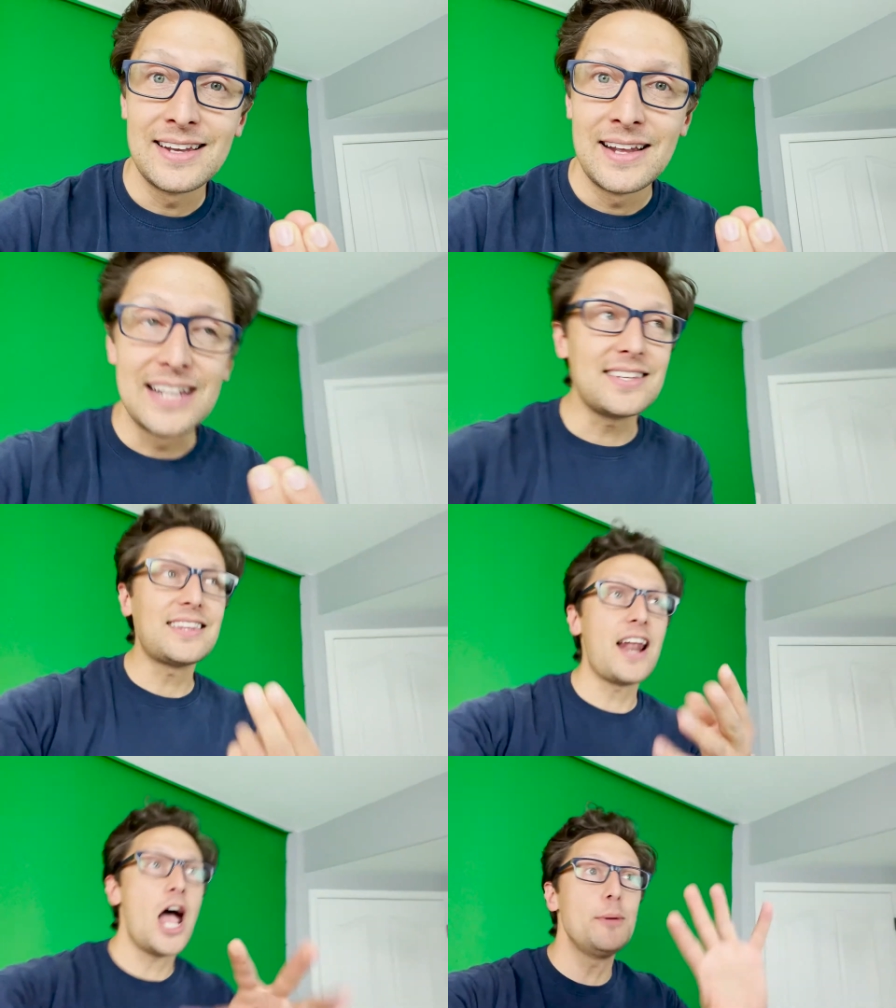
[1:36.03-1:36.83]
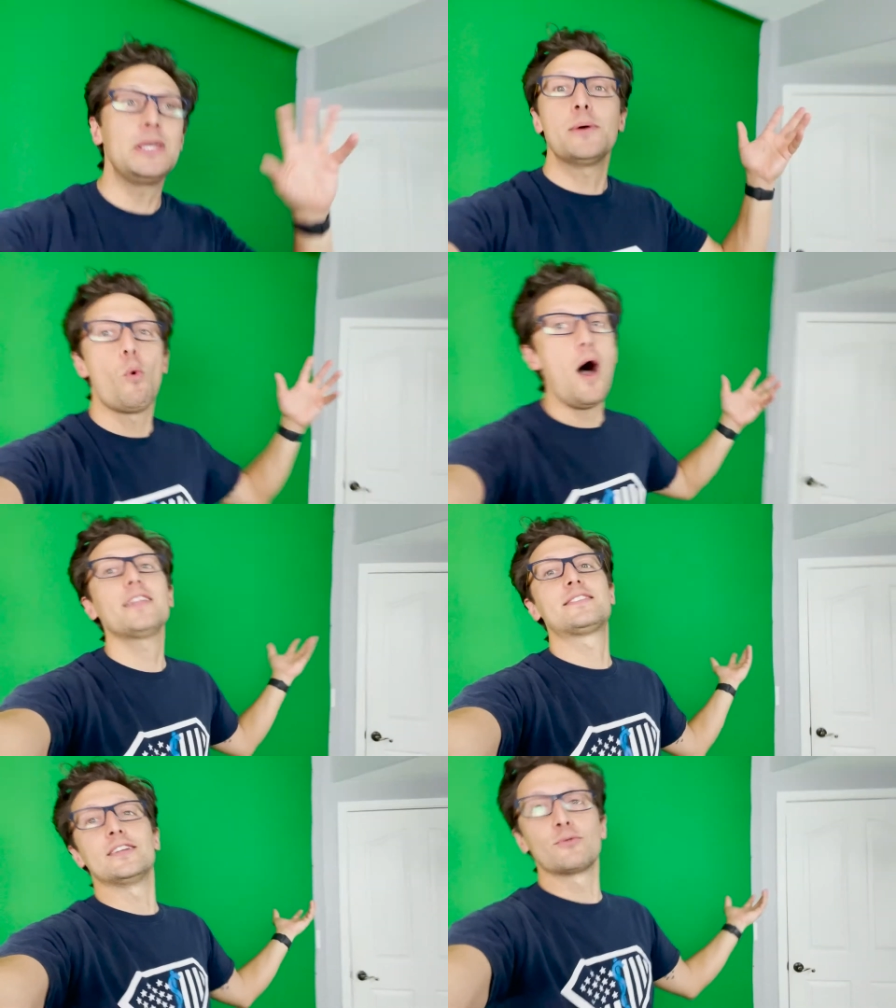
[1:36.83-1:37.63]
It's like that IBM
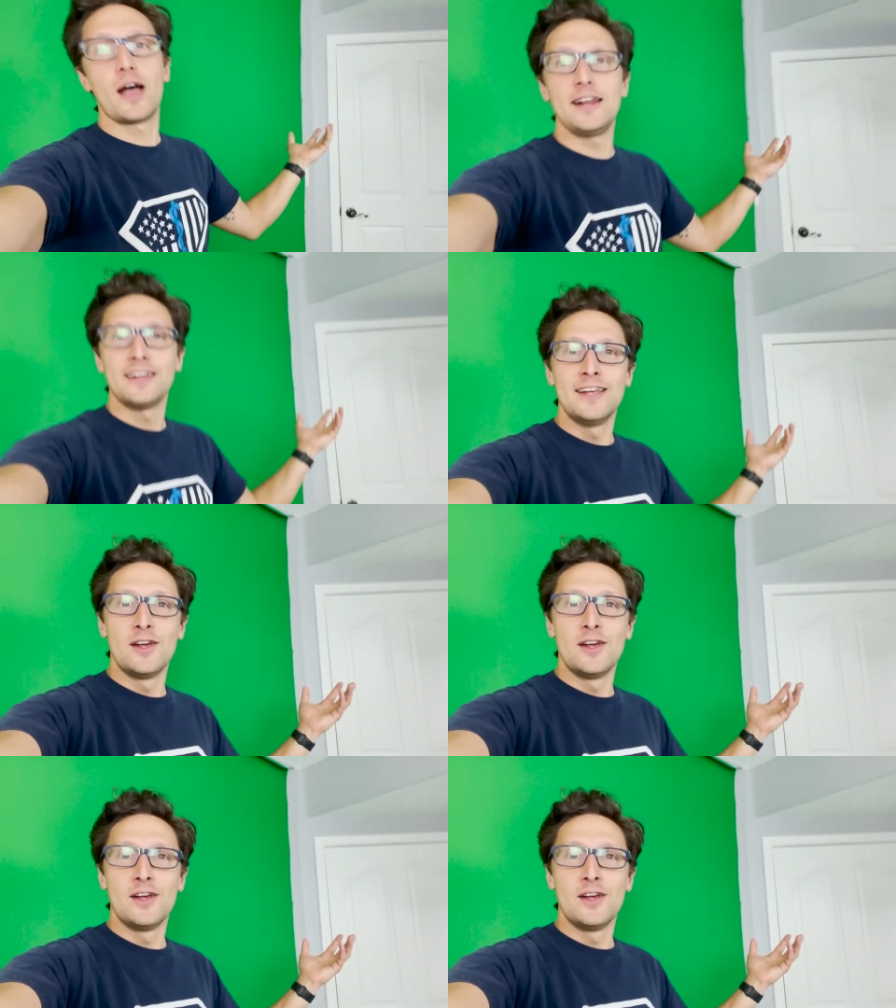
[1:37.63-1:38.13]
Watson, right?